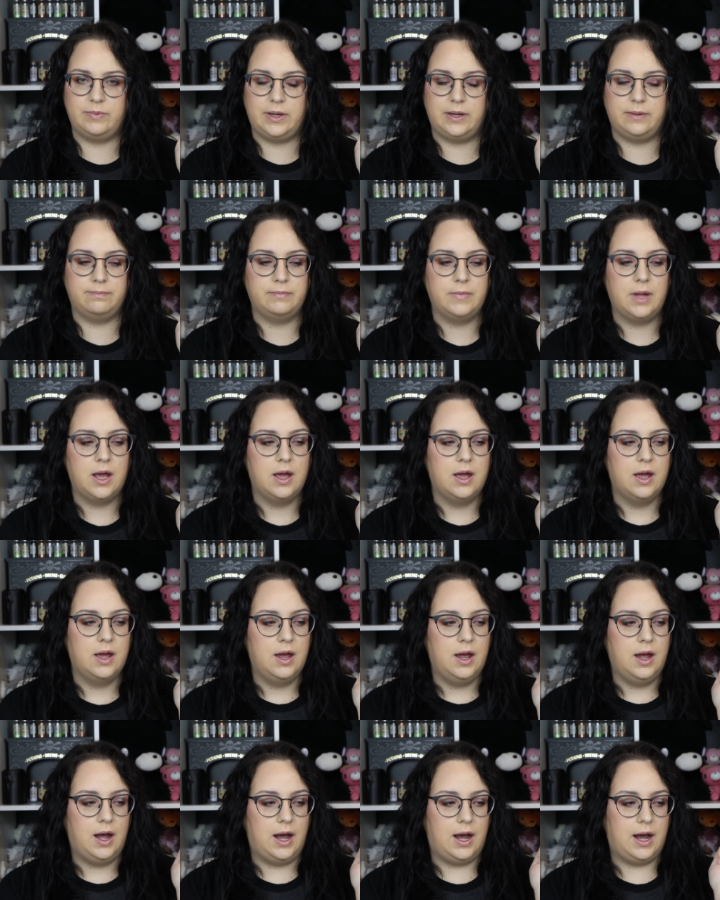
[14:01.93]
been.
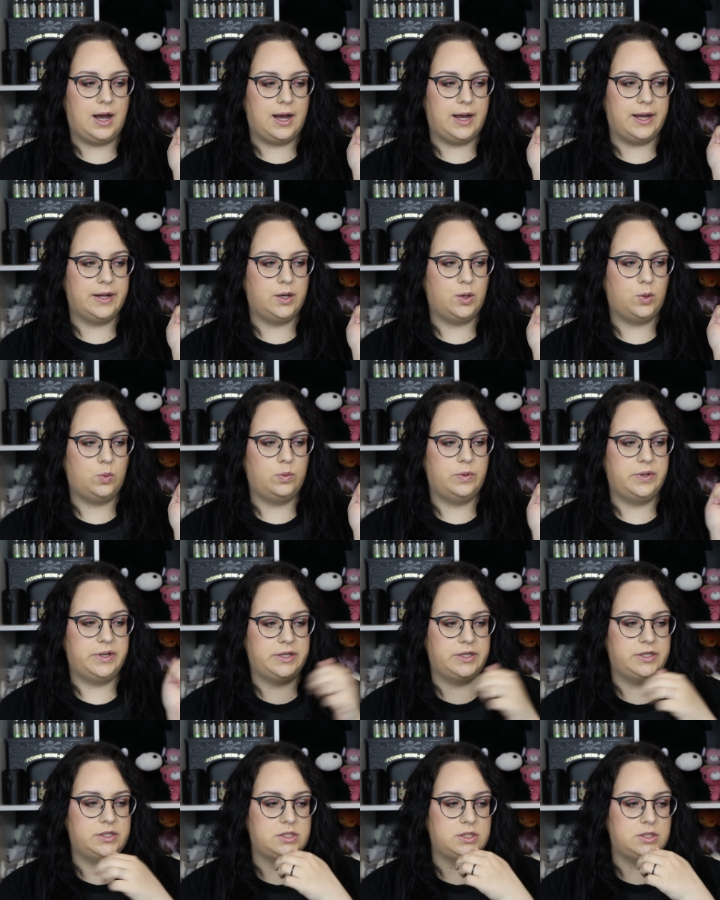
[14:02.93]
I went
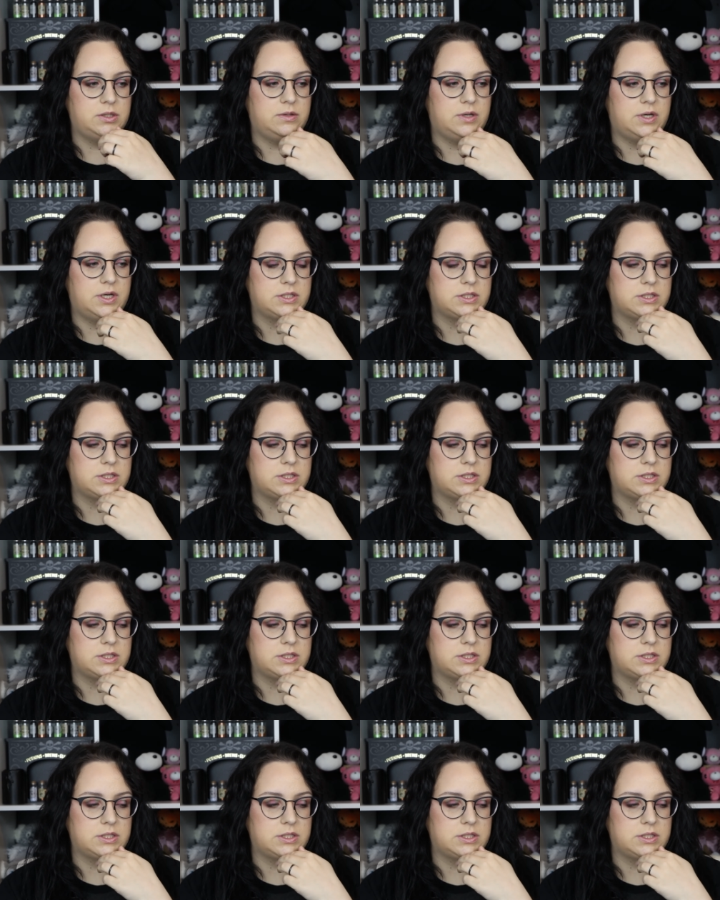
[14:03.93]
into a